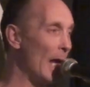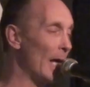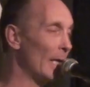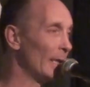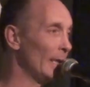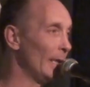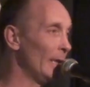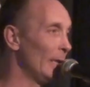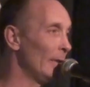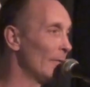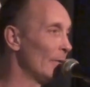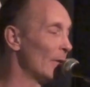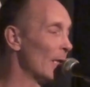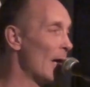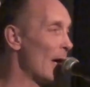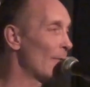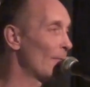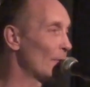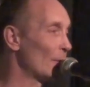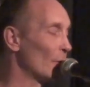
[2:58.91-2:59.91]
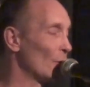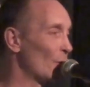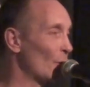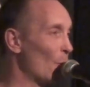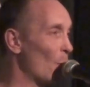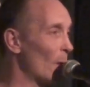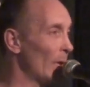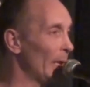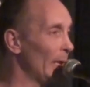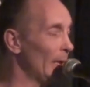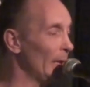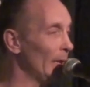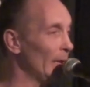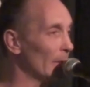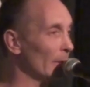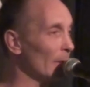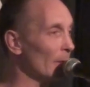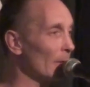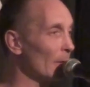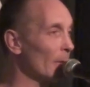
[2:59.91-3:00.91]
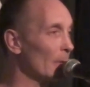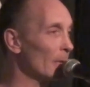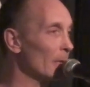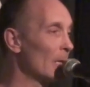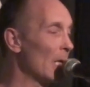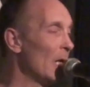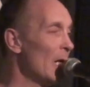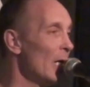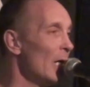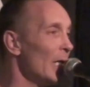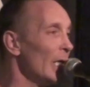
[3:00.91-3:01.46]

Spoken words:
And even after 20 years,